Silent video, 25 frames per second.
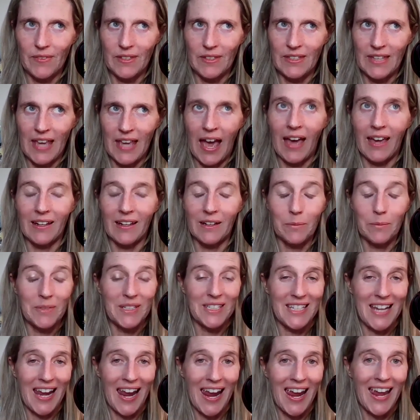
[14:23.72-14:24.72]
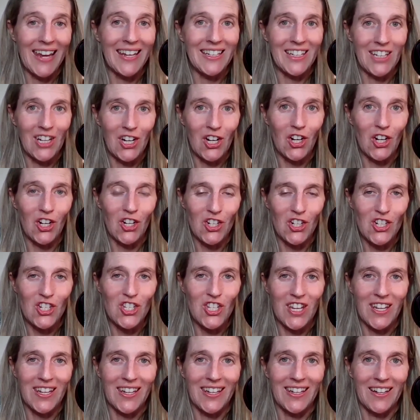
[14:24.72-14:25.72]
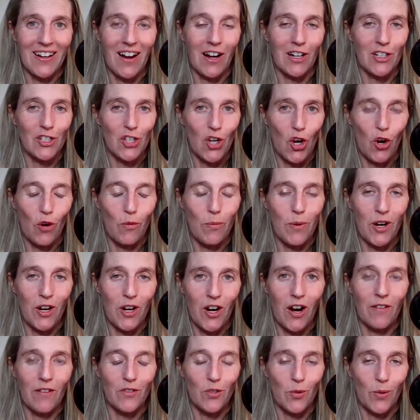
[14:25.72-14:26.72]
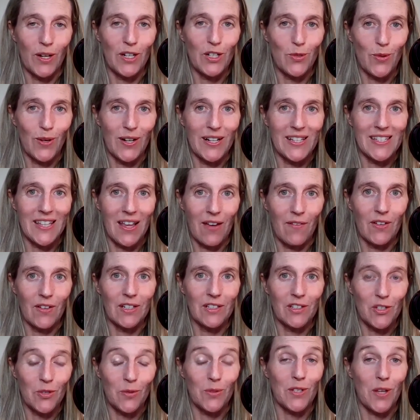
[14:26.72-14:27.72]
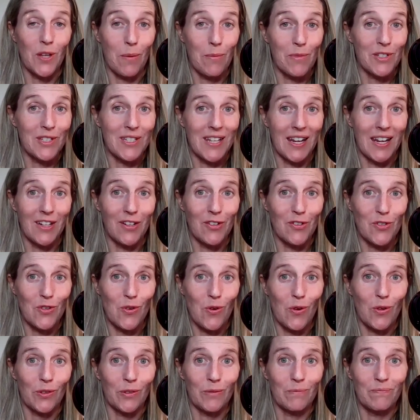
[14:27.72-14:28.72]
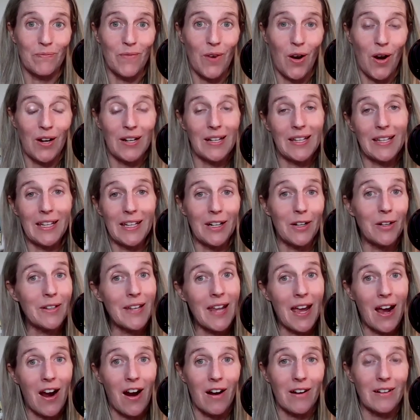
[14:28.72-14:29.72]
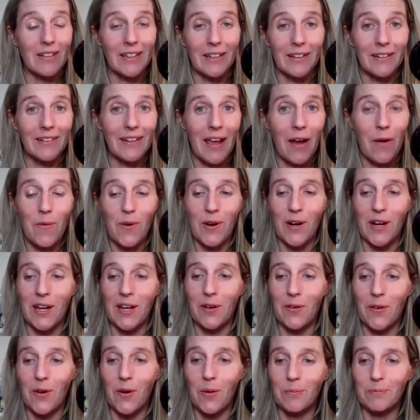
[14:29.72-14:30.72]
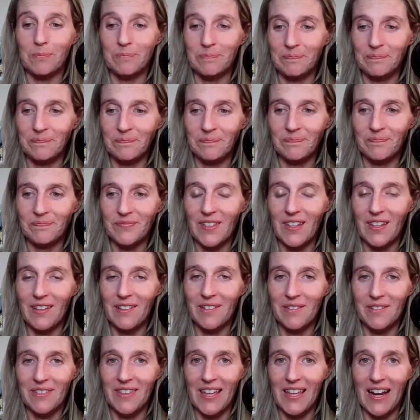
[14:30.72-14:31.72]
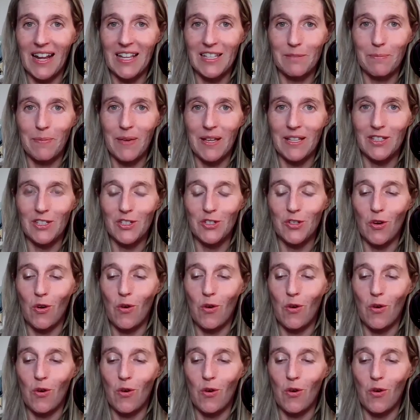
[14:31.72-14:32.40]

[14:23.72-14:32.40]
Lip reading: Yeah, it'll be 10 years in October of 2027. So it's almost 10 years old. Our little networking group that has been